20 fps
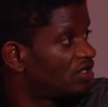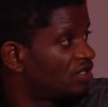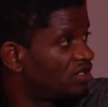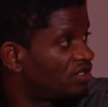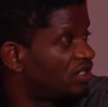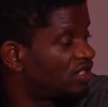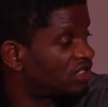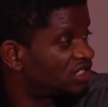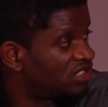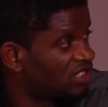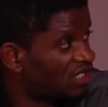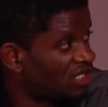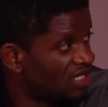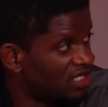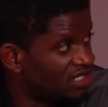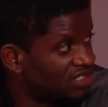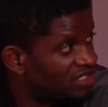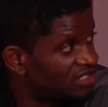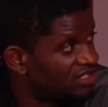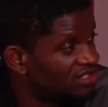the
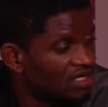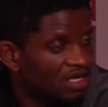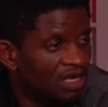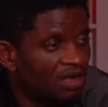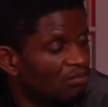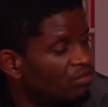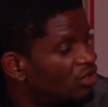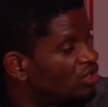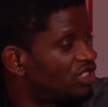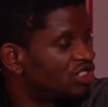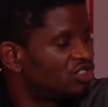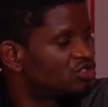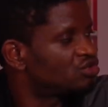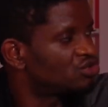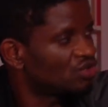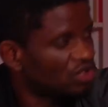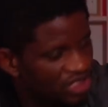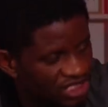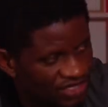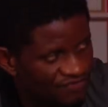kids, mm. but they should
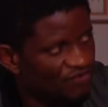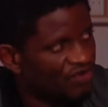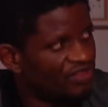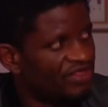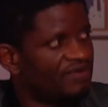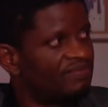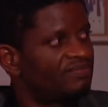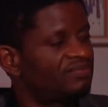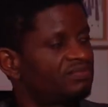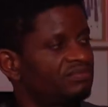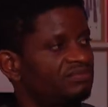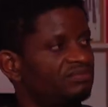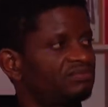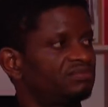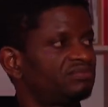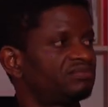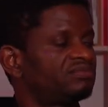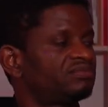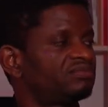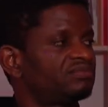not live with him.
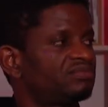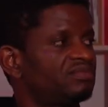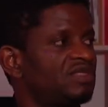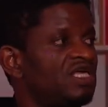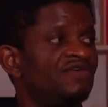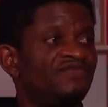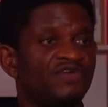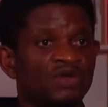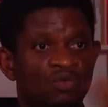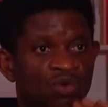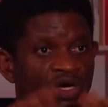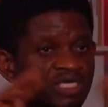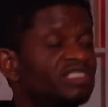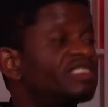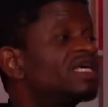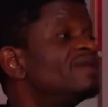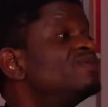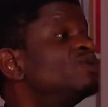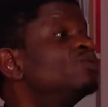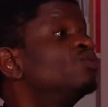If he wants
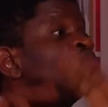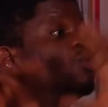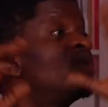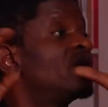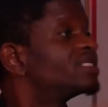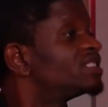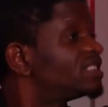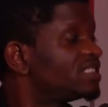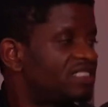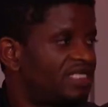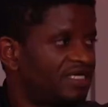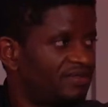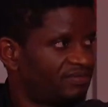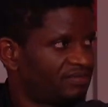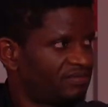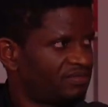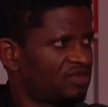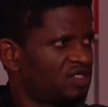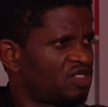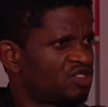them, he will go and see them.
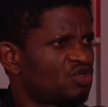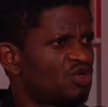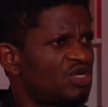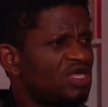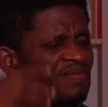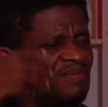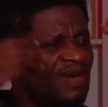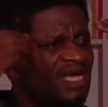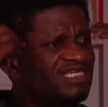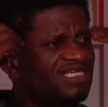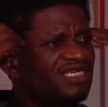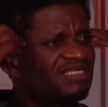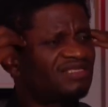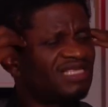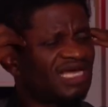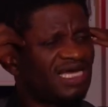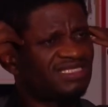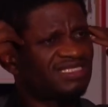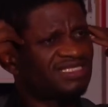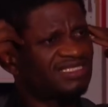So imagine
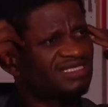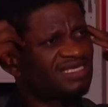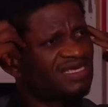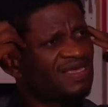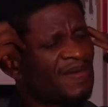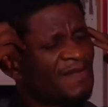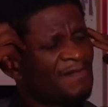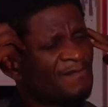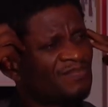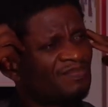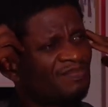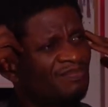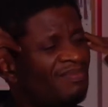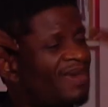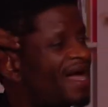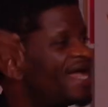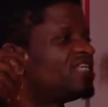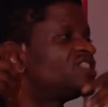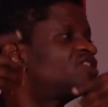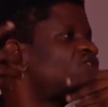that
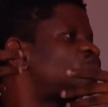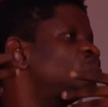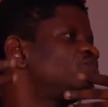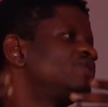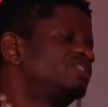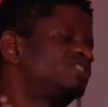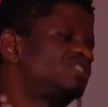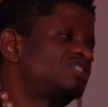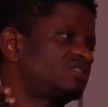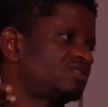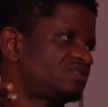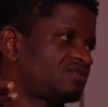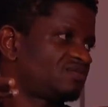mind switch